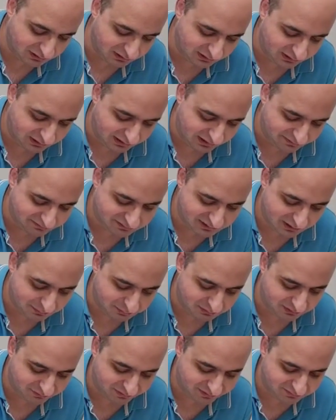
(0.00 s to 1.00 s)
the last
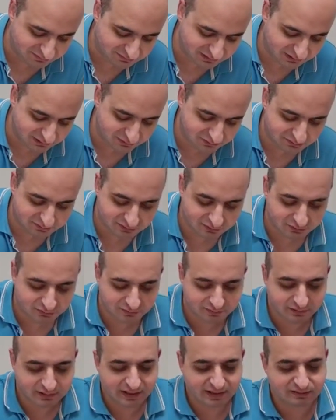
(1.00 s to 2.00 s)
couple of things now.
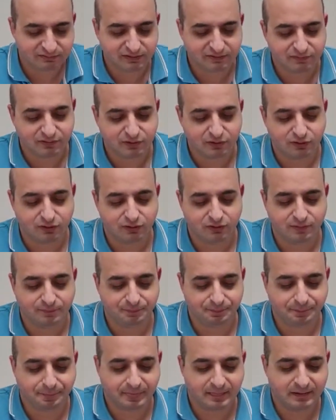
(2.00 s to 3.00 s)
So next we've got,
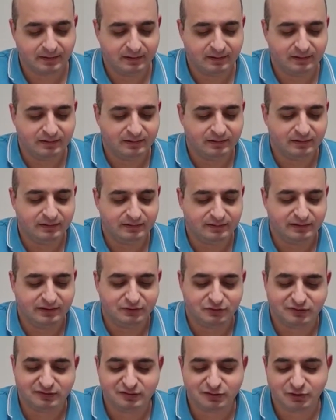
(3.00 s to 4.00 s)

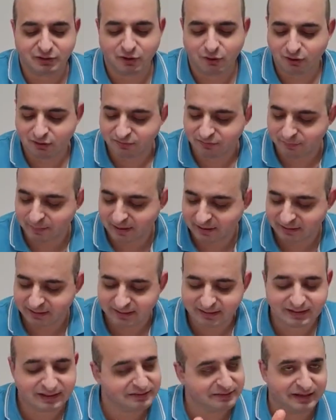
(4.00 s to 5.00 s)
just look at all the
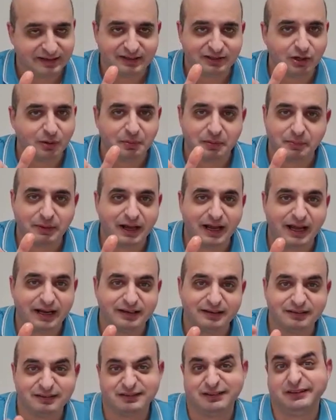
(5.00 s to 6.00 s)
marinade that's ending up in my
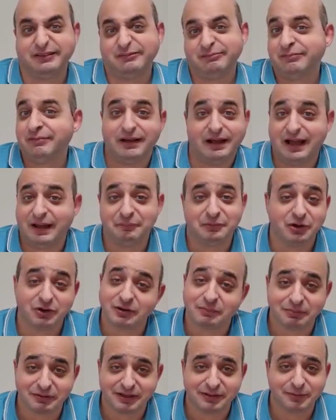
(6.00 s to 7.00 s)
hand. Like, I'm not
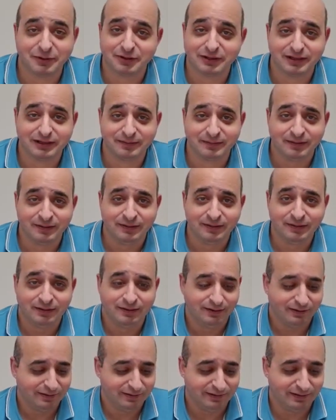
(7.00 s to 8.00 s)
complaining about
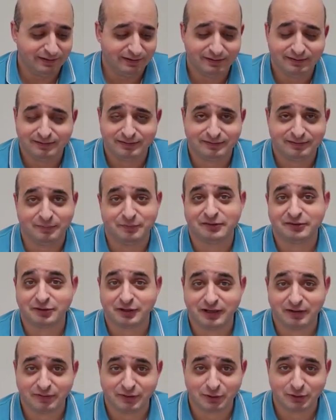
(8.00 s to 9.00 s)
that. Someone's
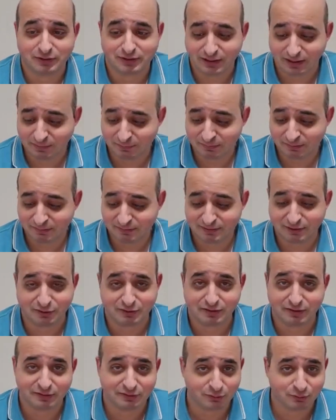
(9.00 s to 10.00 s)
going to have a good time
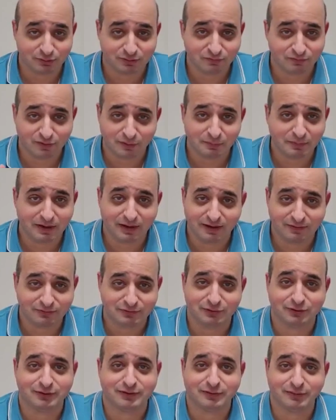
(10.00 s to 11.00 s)
sucking his own thumb
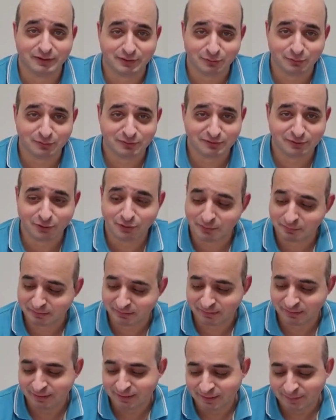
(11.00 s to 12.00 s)
after the video
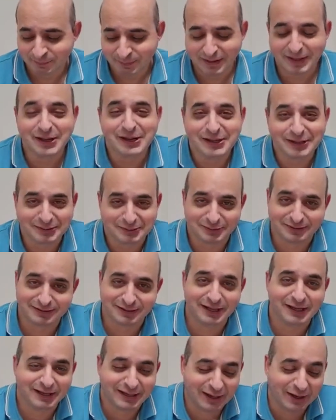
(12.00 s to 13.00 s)
stops.
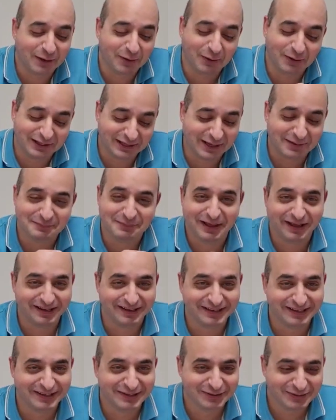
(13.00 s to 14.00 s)
Just get all that
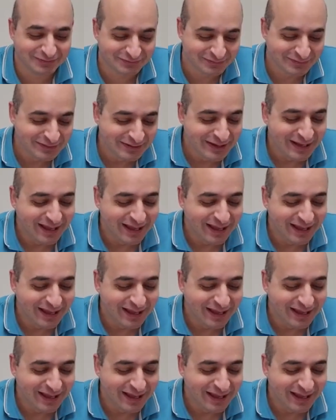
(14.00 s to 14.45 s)
marinade off.